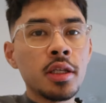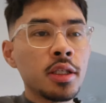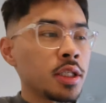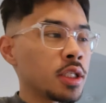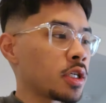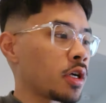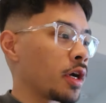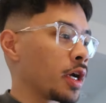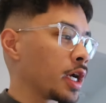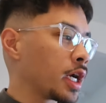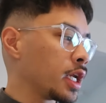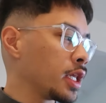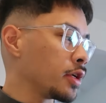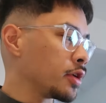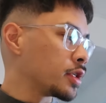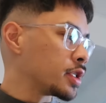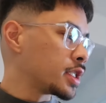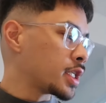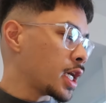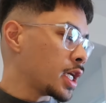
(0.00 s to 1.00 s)
Sorry, I got a
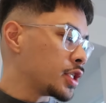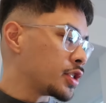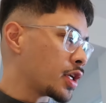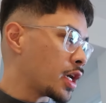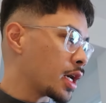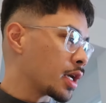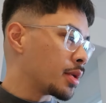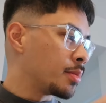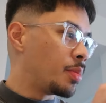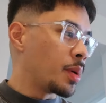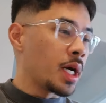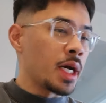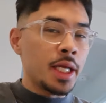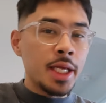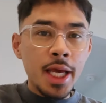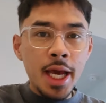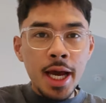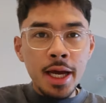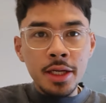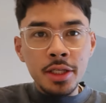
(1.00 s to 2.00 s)
little sidetracked,
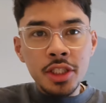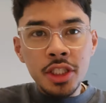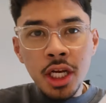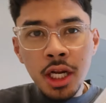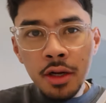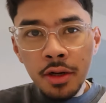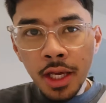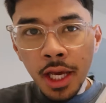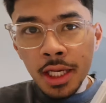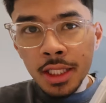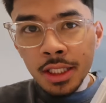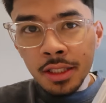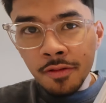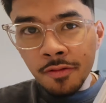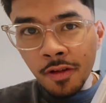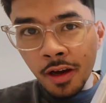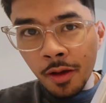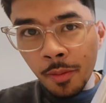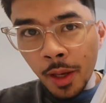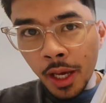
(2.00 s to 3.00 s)
but yeah, shout out
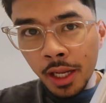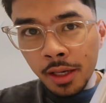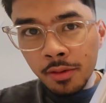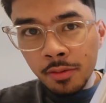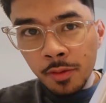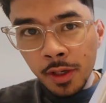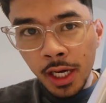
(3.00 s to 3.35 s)
Casetify, man.